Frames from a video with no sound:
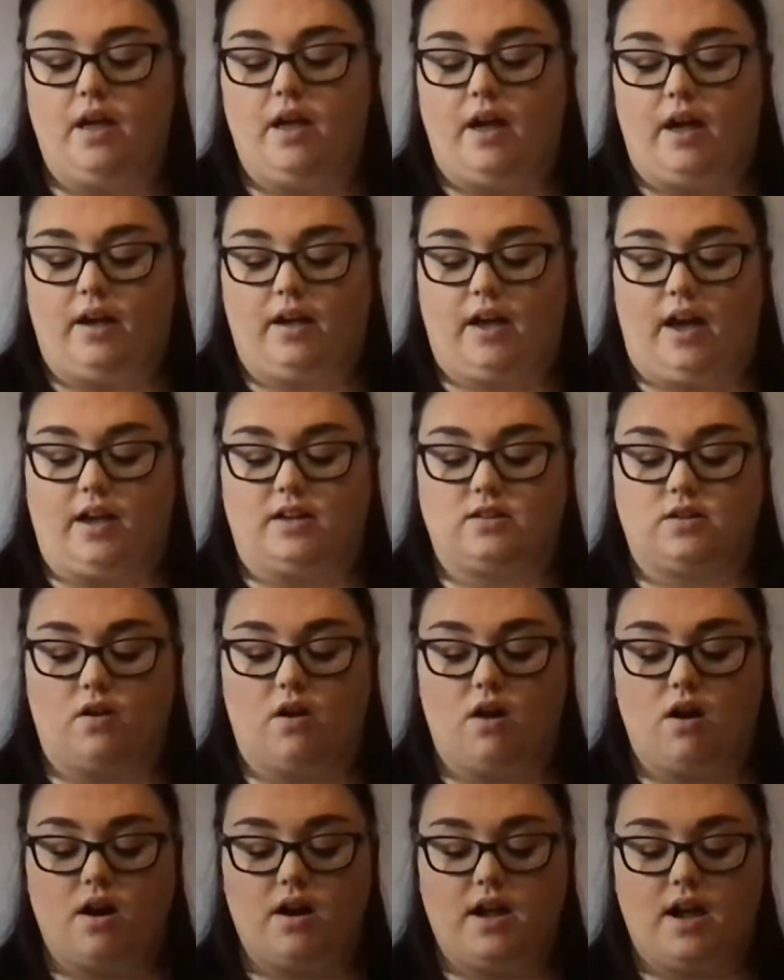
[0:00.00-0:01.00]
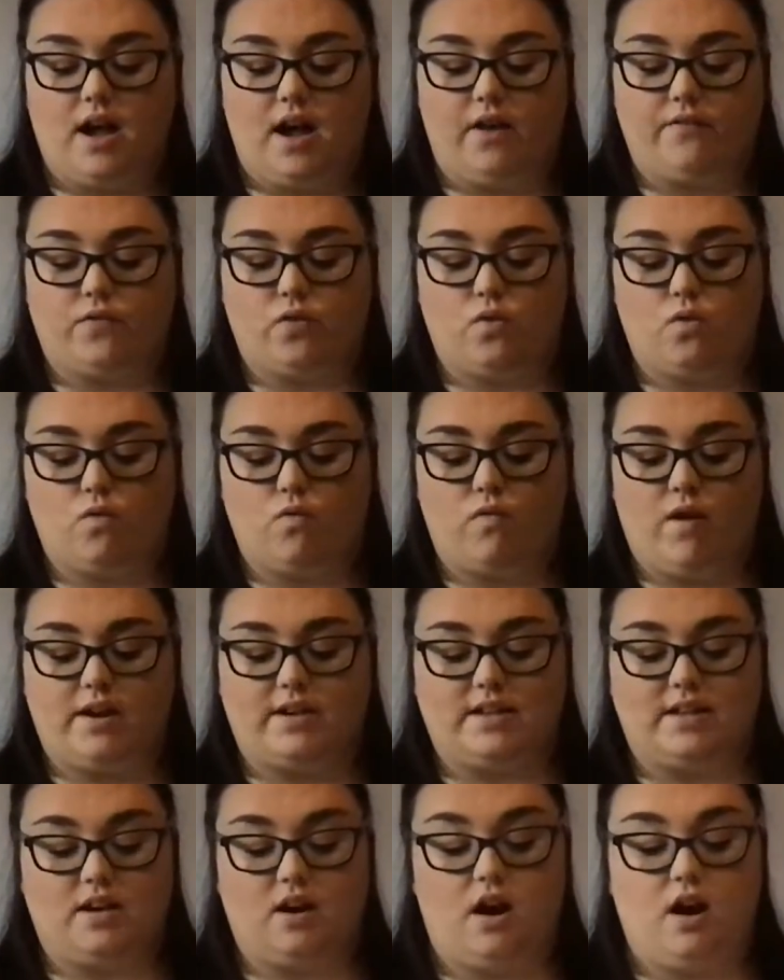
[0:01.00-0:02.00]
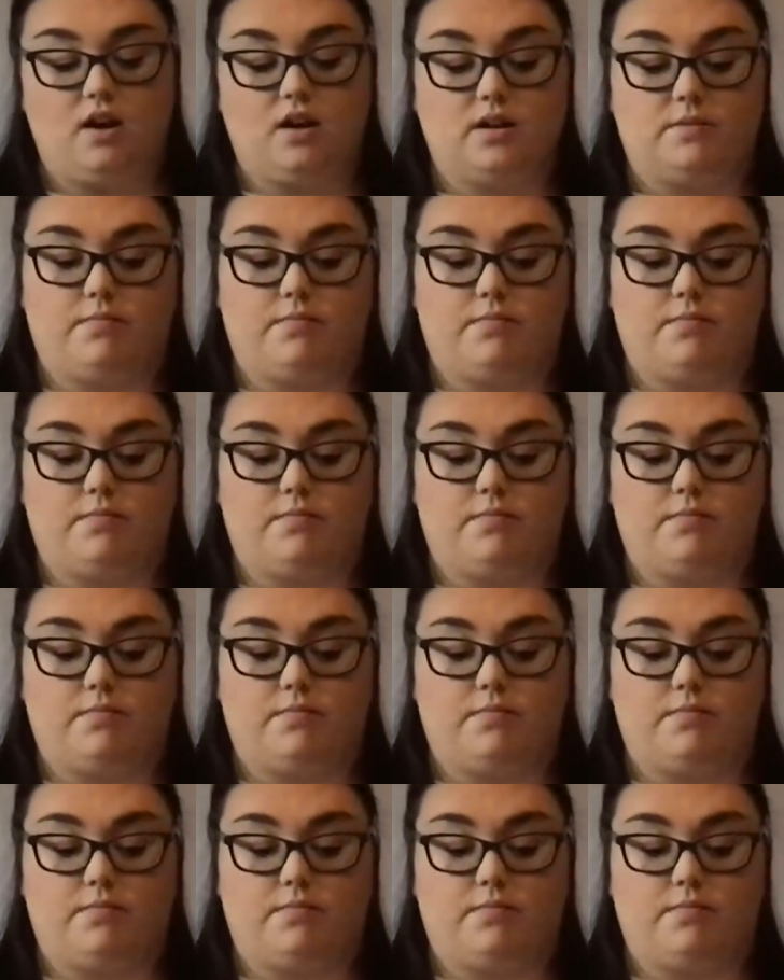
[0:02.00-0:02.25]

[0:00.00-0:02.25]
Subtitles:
Okay, so I have already coloured